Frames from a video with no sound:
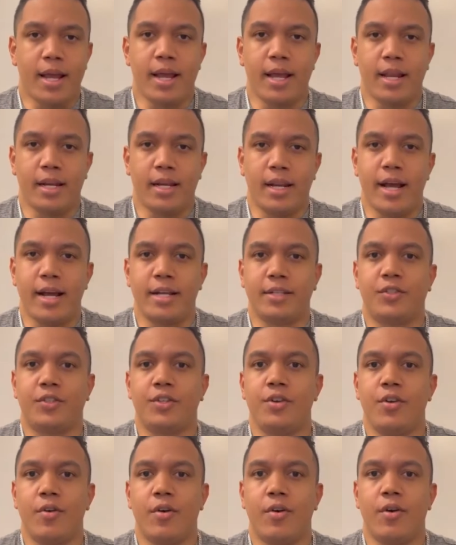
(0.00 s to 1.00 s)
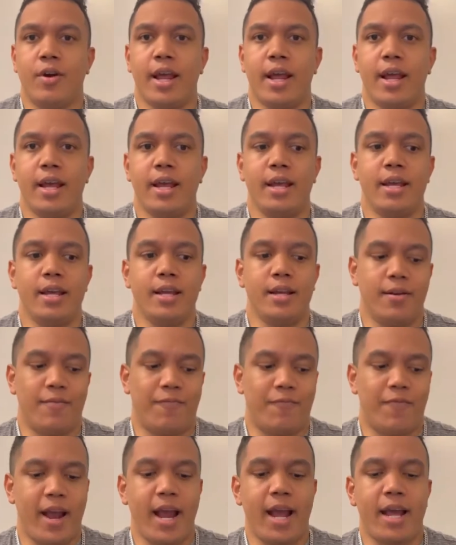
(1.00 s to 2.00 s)
unless you're a
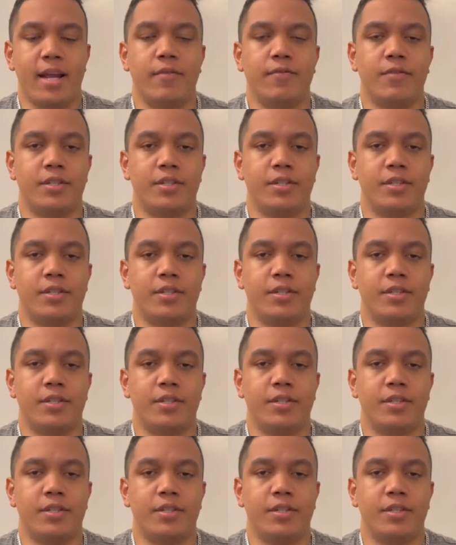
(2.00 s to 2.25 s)
fan